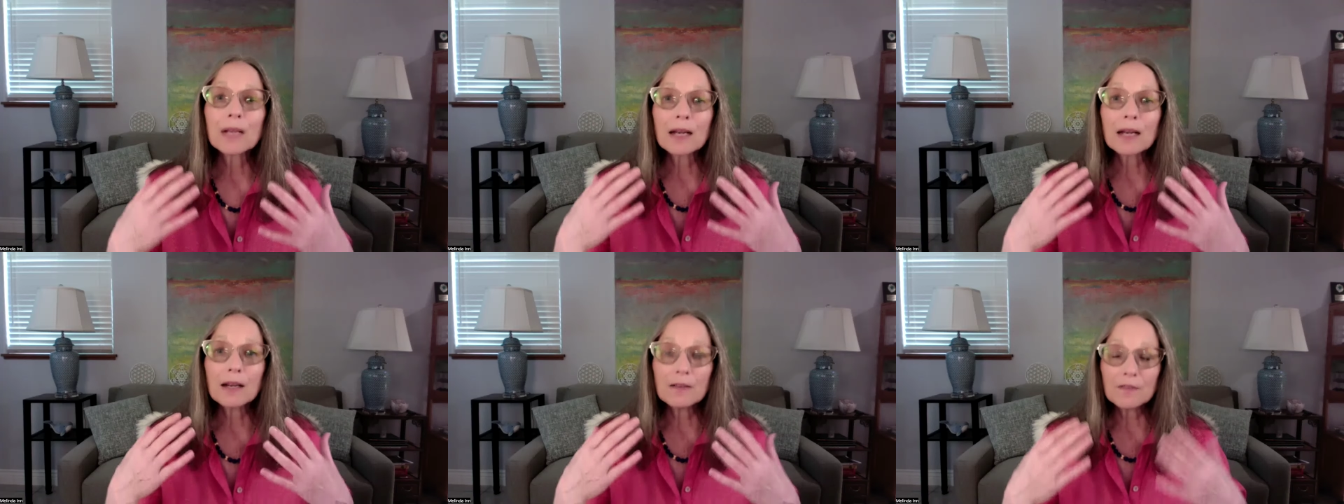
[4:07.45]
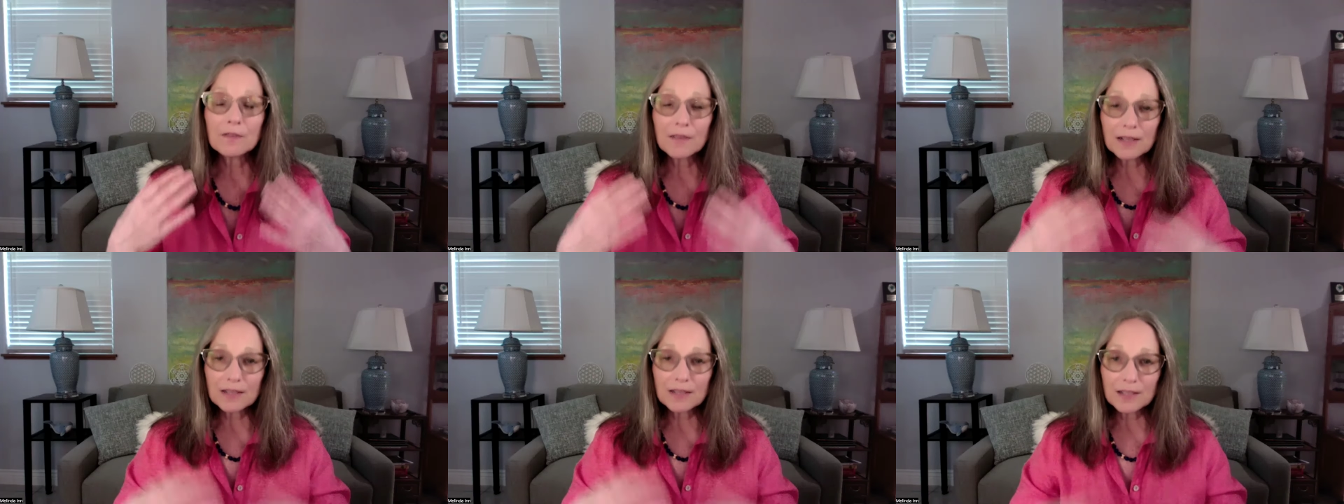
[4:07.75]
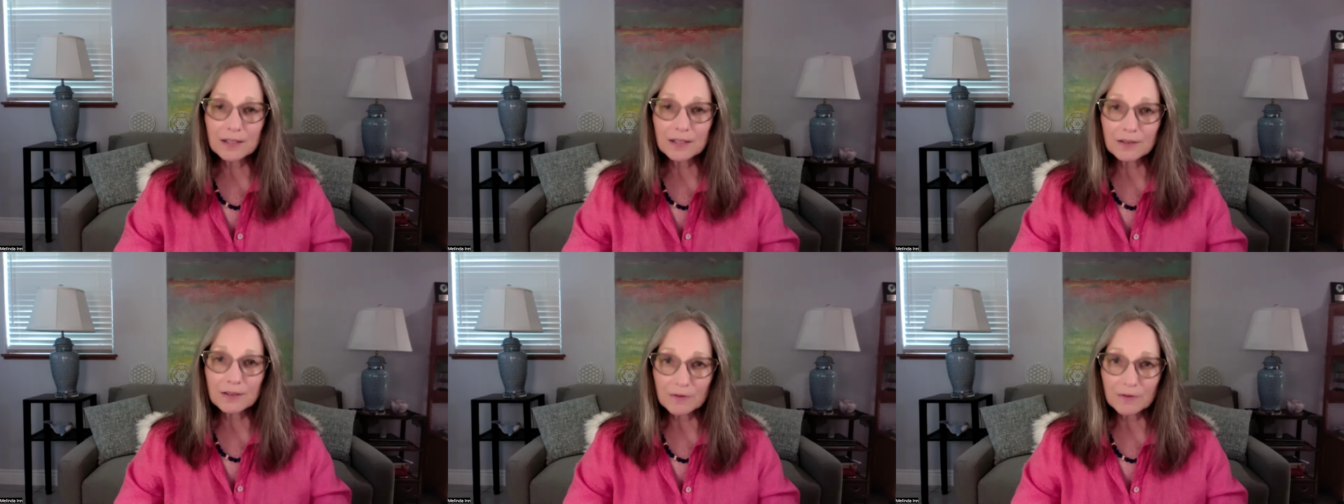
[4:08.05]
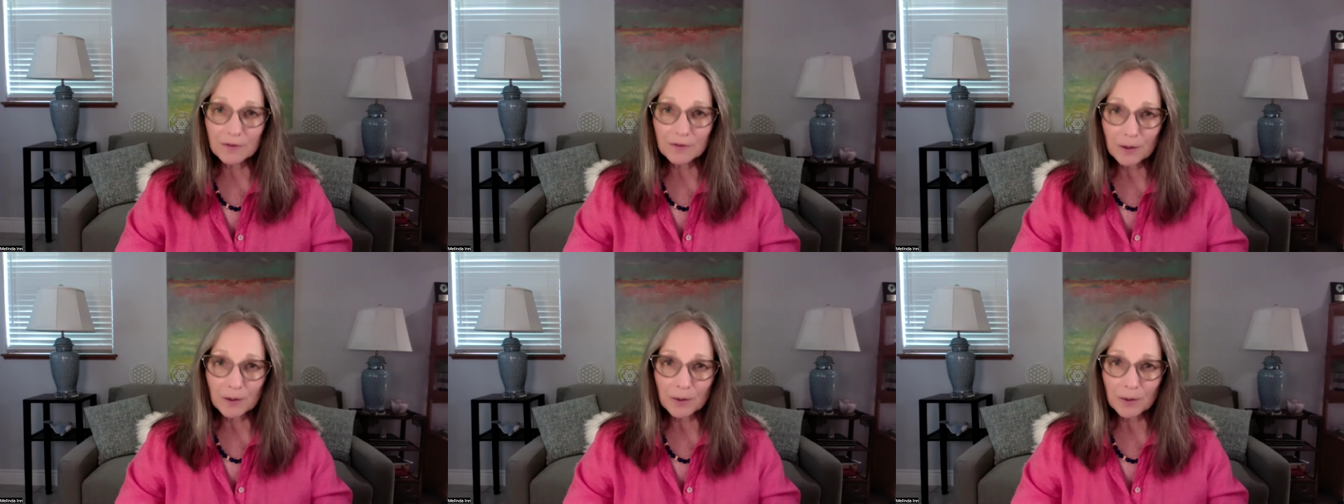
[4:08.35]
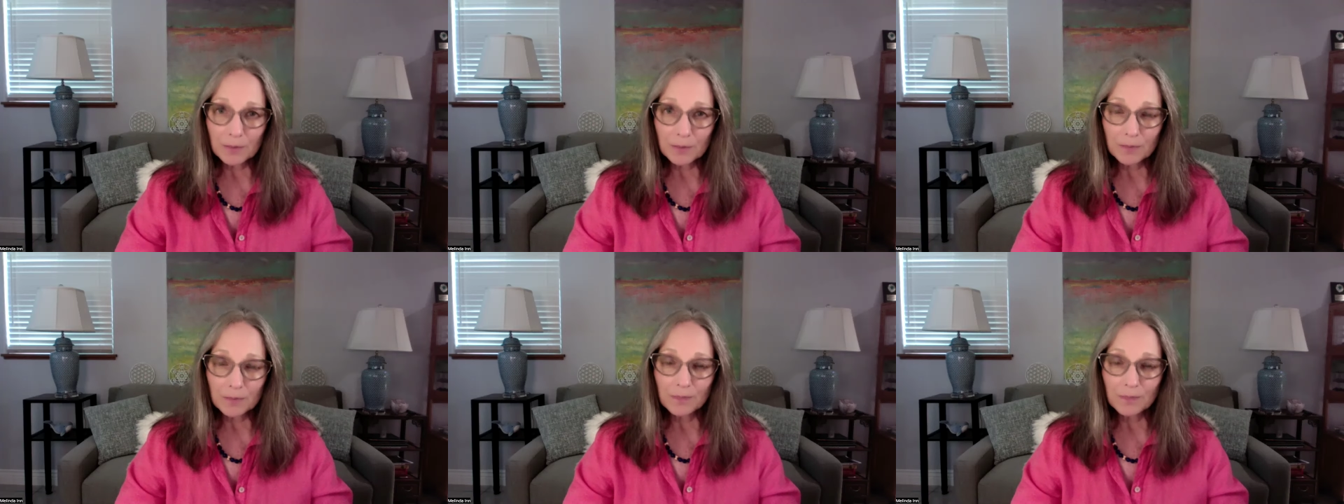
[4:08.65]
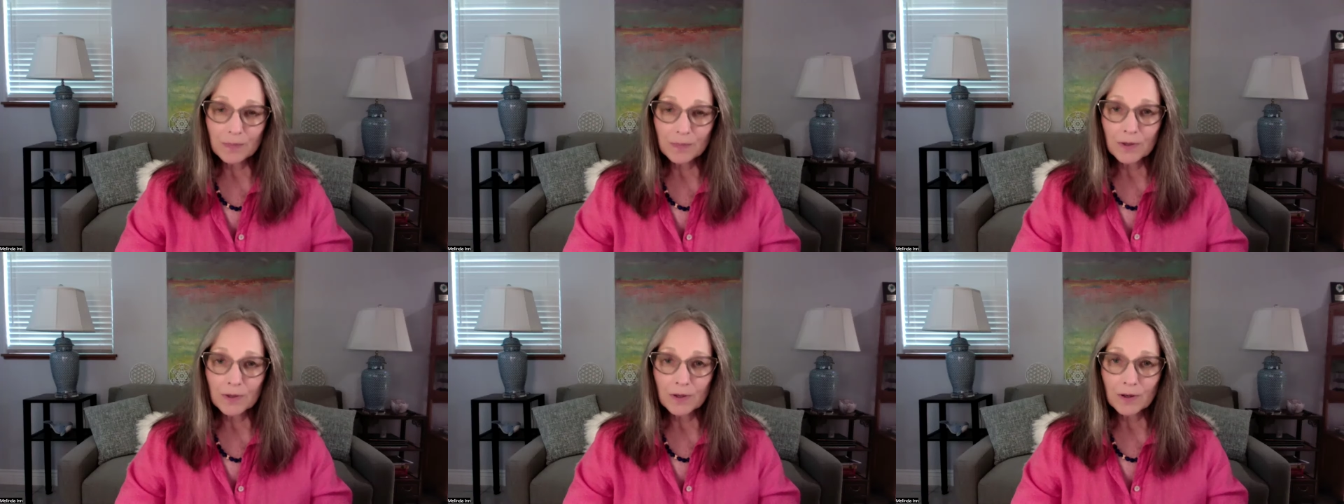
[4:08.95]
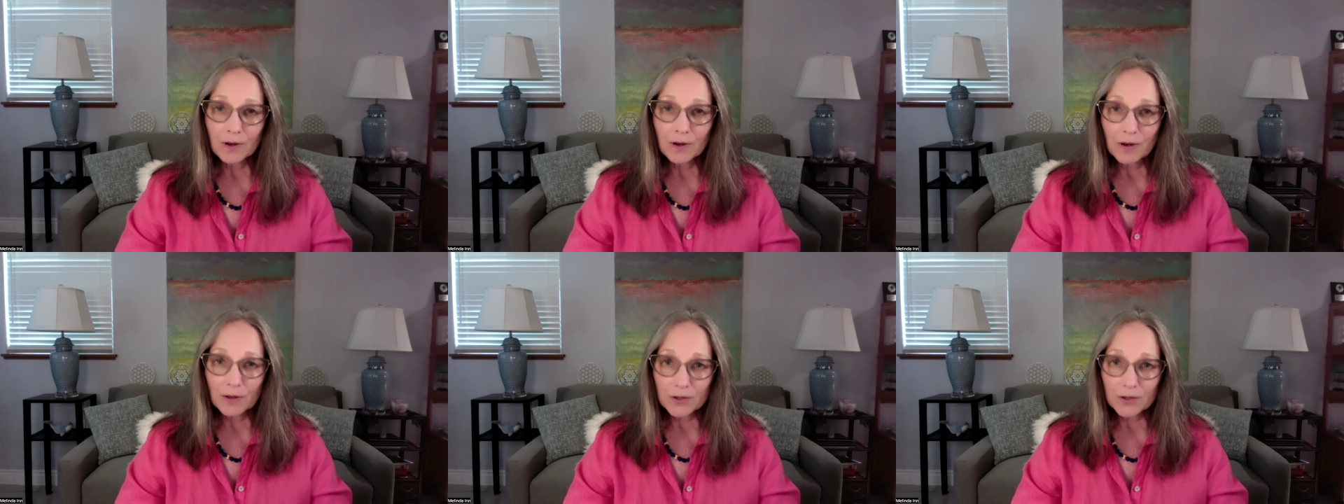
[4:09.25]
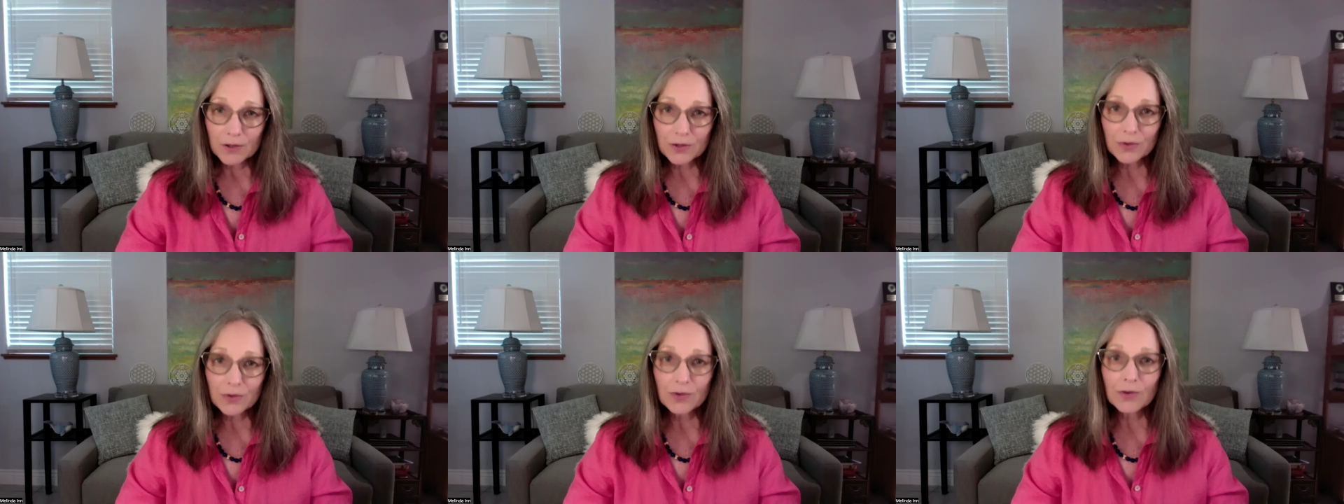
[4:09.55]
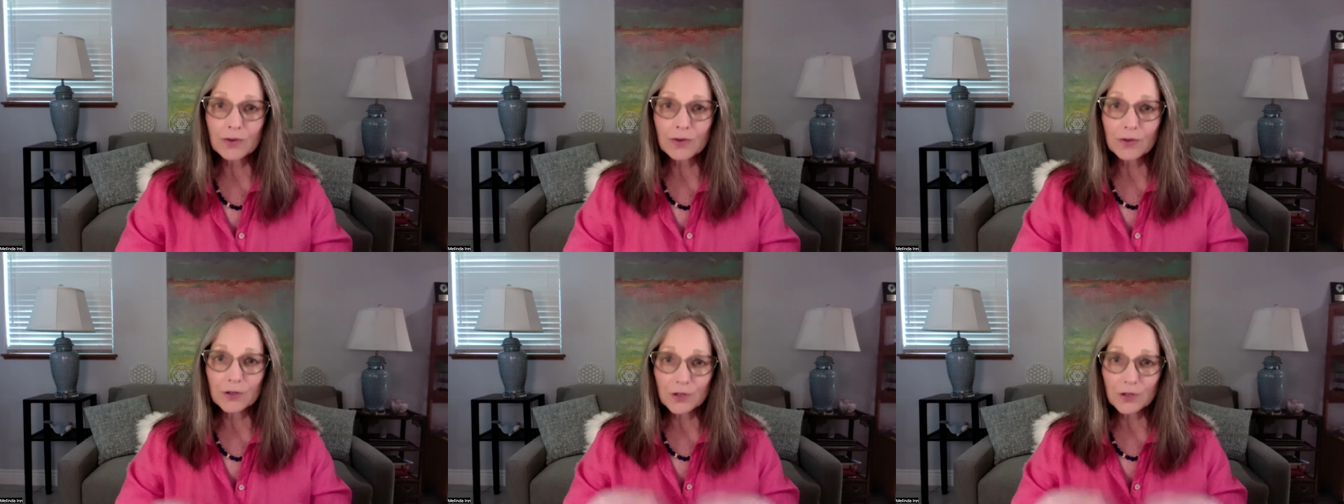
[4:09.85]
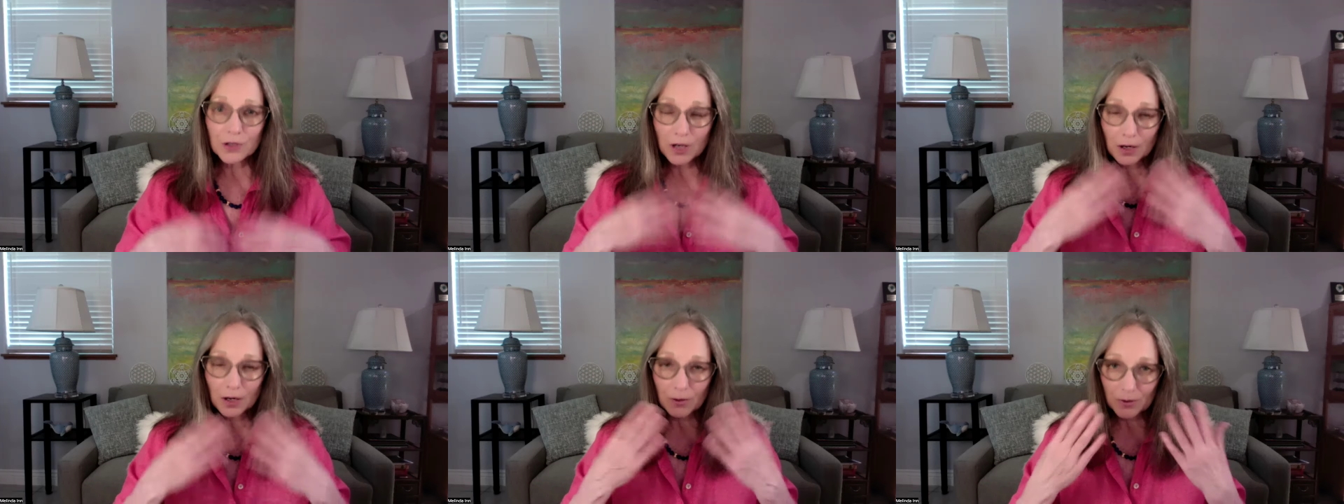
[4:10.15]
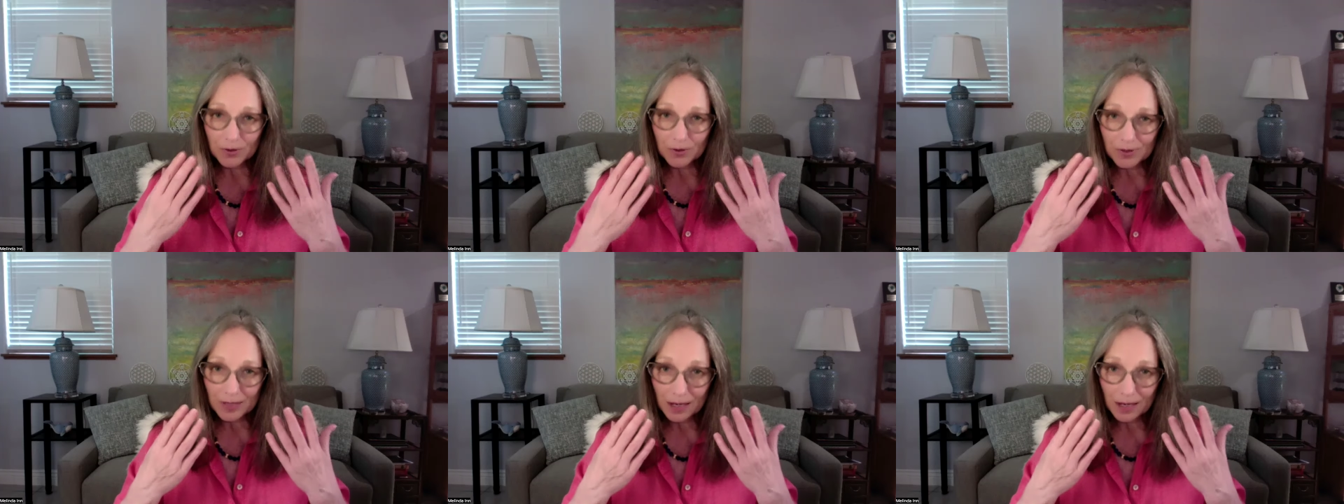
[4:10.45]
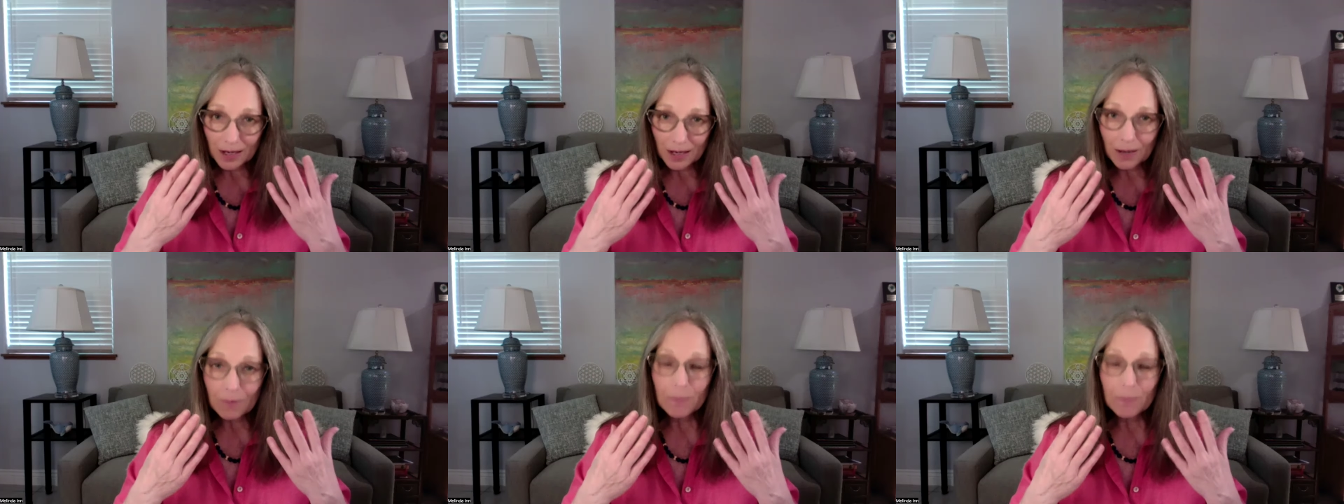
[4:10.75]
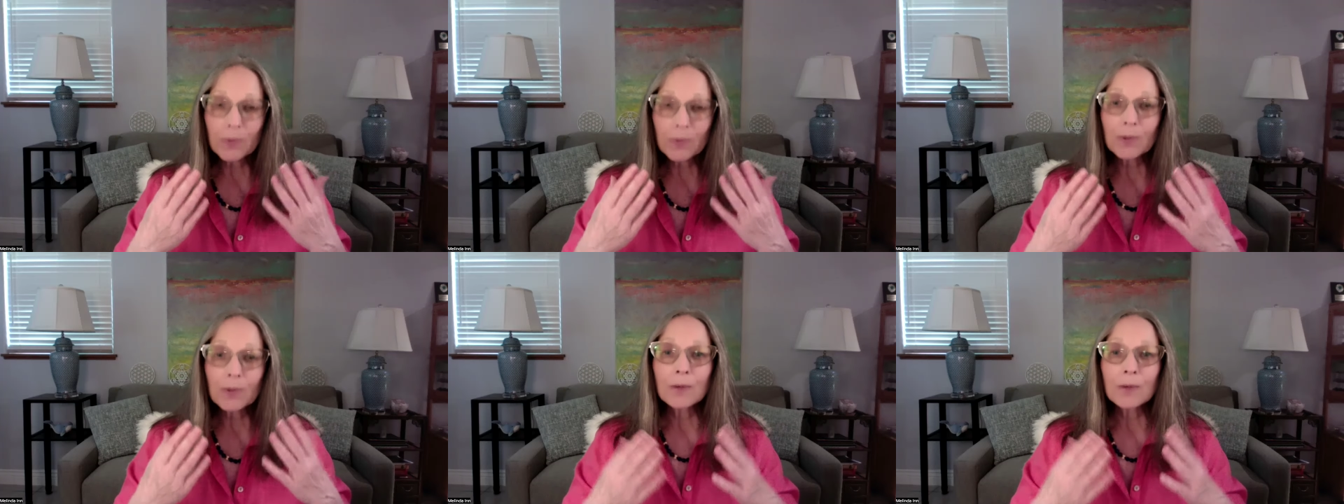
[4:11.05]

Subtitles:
affecting from also the third chakras up.